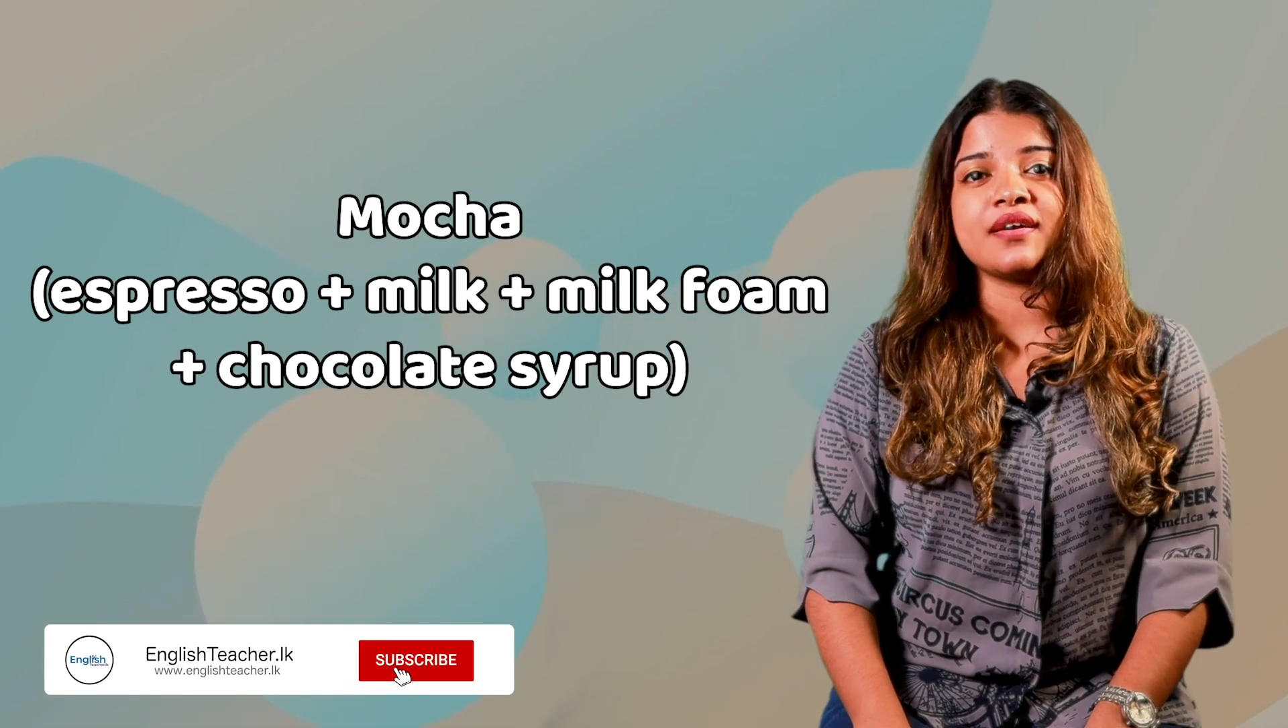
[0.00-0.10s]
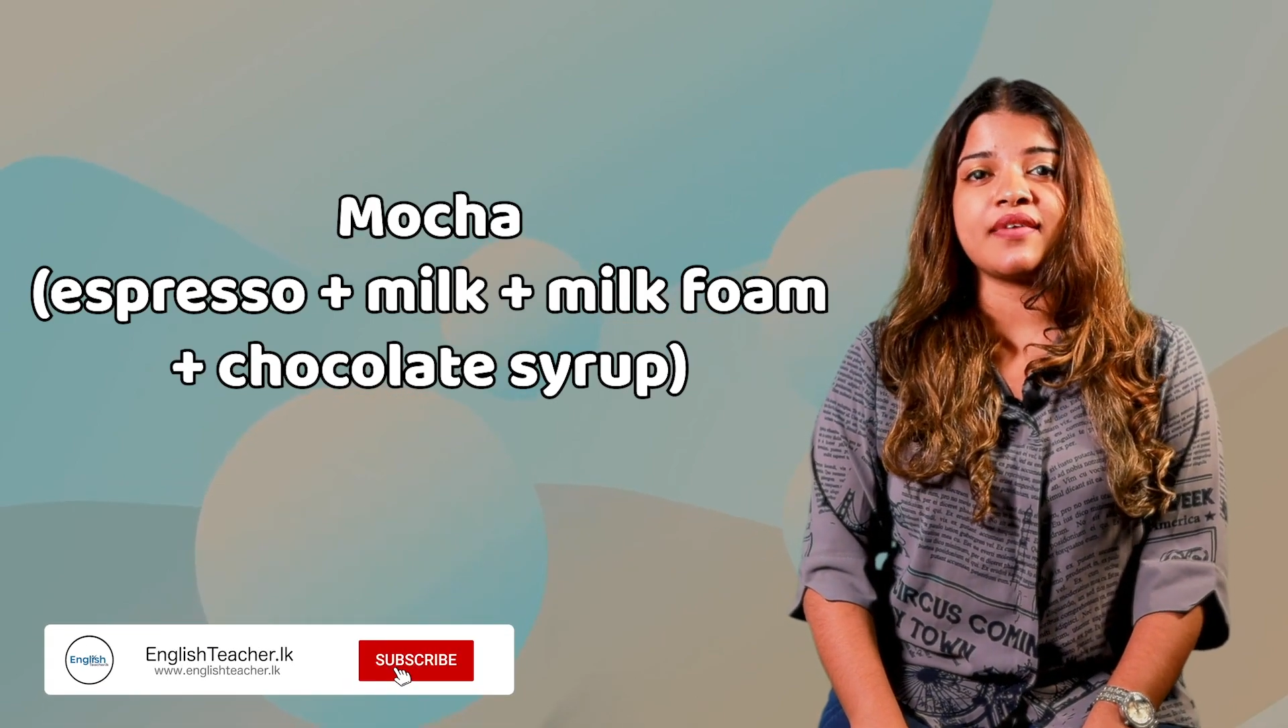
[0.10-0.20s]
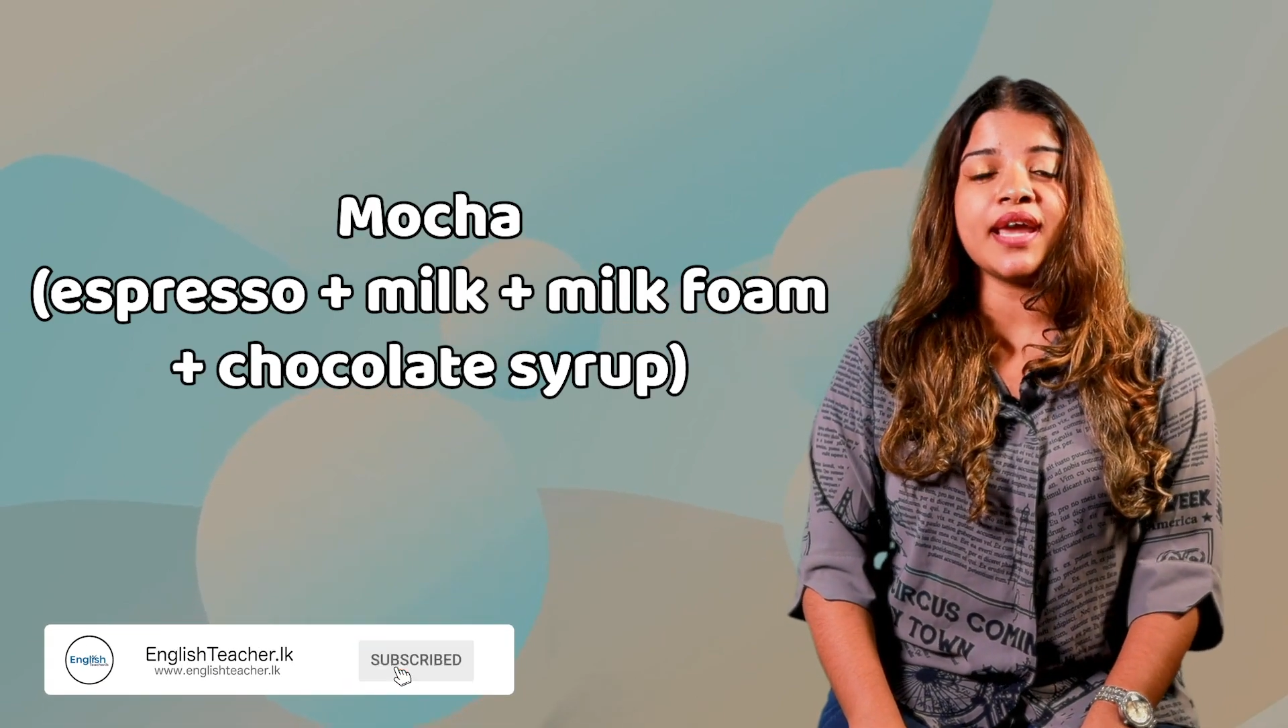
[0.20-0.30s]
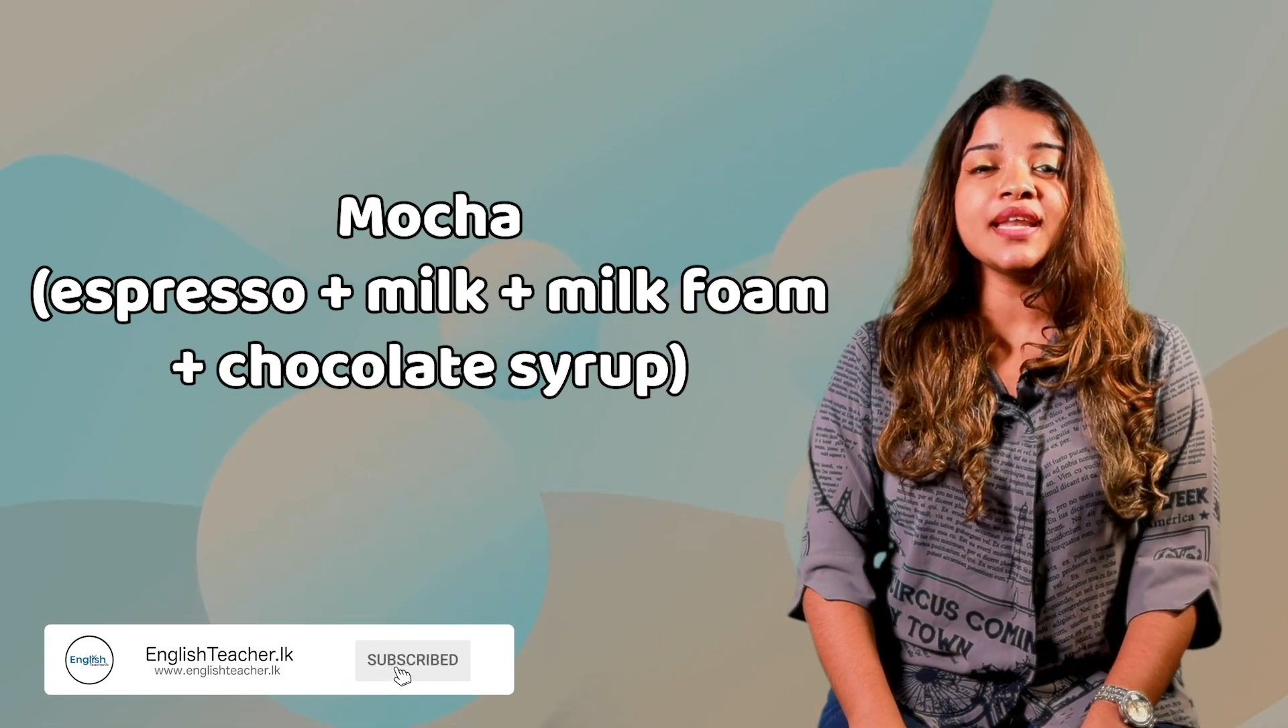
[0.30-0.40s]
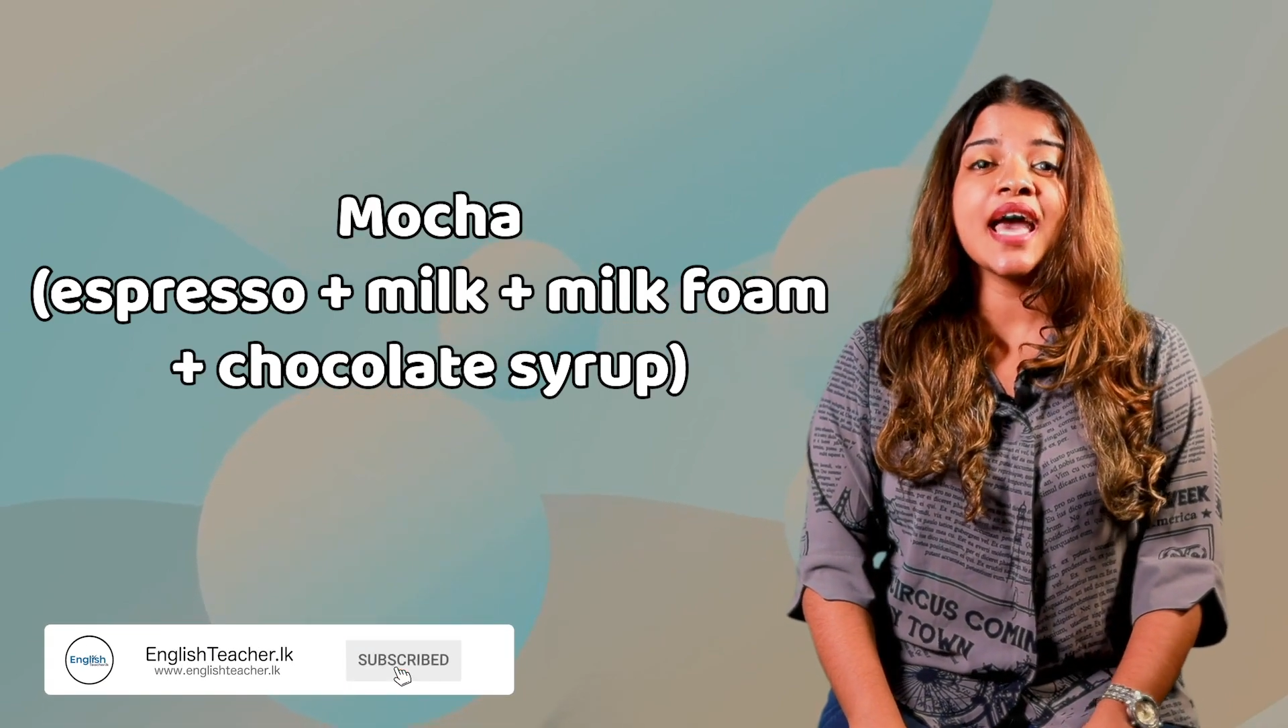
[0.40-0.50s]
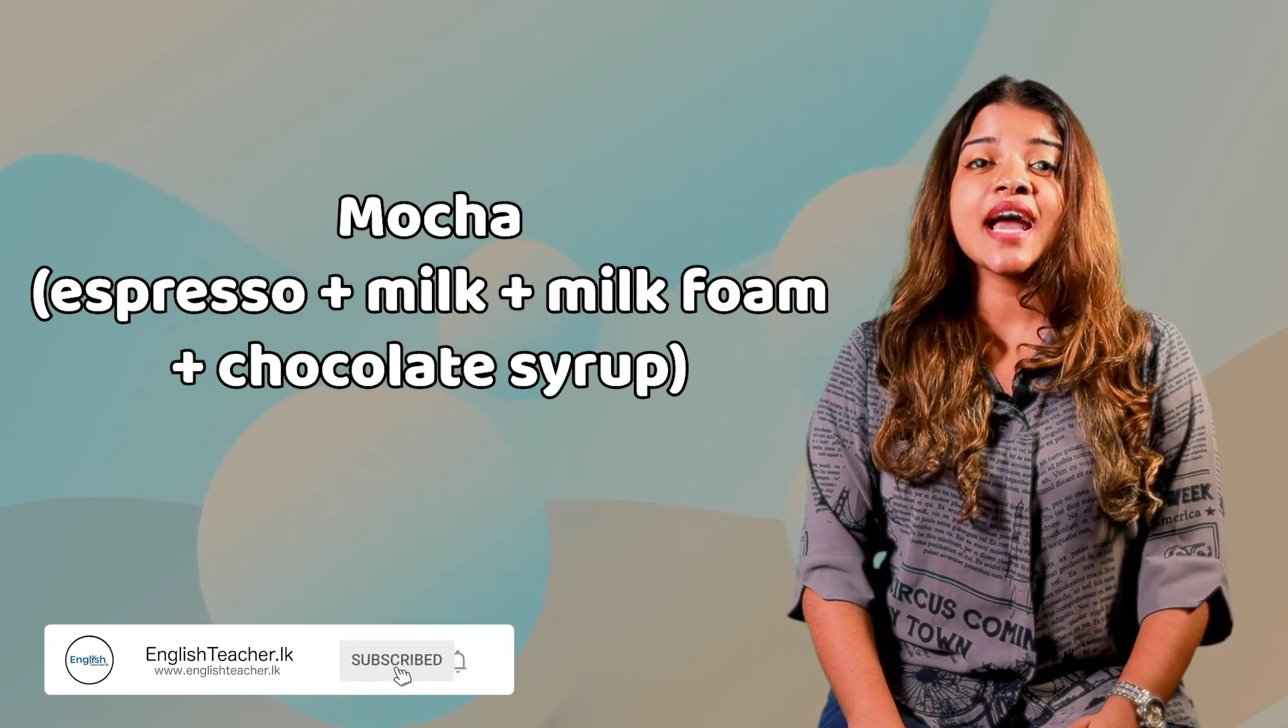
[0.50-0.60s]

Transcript: right?